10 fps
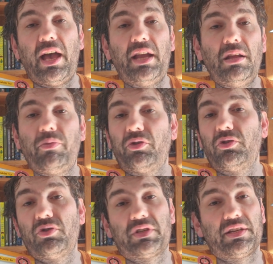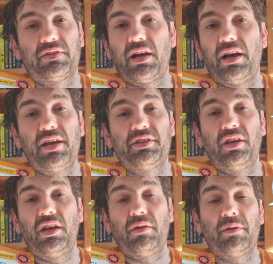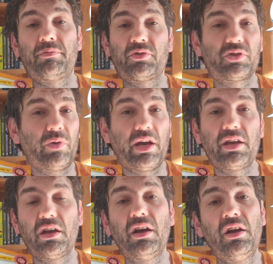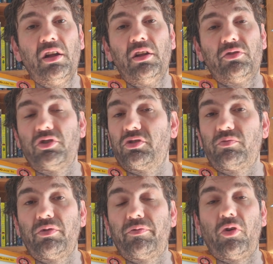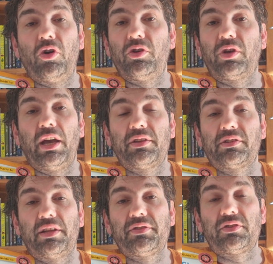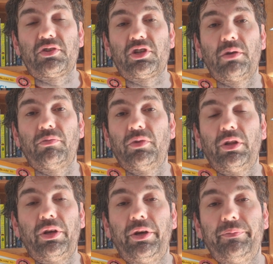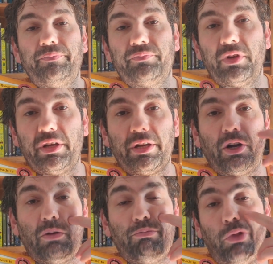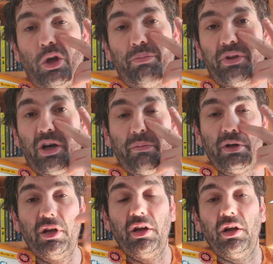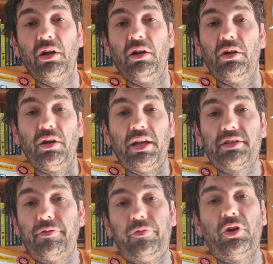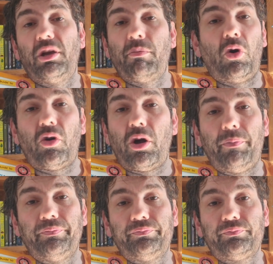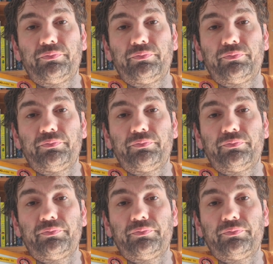anybody who says that is a, I'm gonna swear here, just before you get censorship, well, you know, blah blah, is a fucking moron.